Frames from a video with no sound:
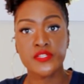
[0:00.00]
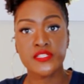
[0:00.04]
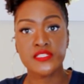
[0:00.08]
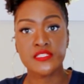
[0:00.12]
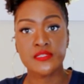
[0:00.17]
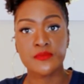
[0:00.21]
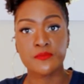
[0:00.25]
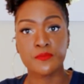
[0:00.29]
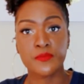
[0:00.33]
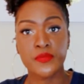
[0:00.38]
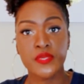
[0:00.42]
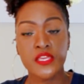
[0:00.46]
It's
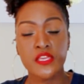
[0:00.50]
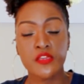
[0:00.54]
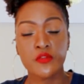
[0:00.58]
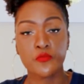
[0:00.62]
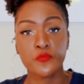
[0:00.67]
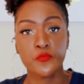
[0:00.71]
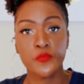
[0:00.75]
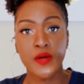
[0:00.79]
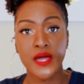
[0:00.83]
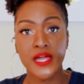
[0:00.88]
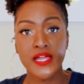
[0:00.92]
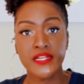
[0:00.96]
in pink,
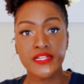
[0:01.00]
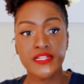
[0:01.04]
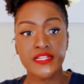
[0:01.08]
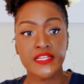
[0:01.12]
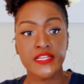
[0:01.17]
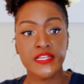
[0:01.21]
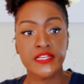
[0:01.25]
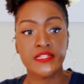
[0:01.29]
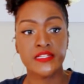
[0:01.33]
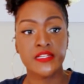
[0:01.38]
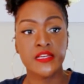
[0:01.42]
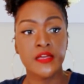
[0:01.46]
white,
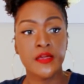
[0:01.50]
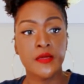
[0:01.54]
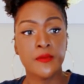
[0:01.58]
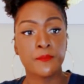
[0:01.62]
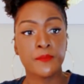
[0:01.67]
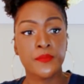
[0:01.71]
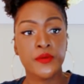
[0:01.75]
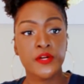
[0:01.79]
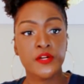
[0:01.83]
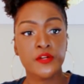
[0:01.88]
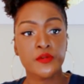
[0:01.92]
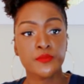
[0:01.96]
and
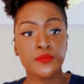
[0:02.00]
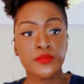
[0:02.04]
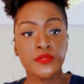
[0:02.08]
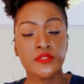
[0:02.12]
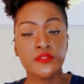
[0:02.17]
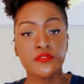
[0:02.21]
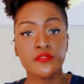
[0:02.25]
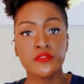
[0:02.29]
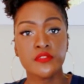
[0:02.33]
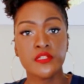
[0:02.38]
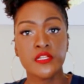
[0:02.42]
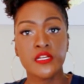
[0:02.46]

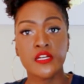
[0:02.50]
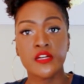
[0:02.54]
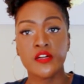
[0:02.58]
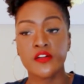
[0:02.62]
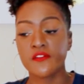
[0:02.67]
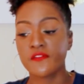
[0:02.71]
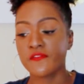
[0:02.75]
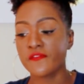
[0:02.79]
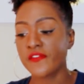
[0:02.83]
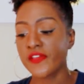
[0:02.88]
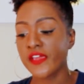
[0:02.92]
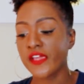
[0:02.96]
purple.
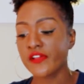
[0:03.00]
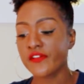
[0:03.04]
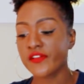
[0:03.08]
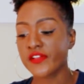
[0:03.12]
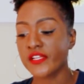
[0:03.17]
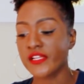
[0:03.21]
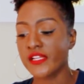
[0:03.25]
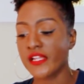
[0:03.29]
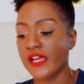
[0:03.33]
Very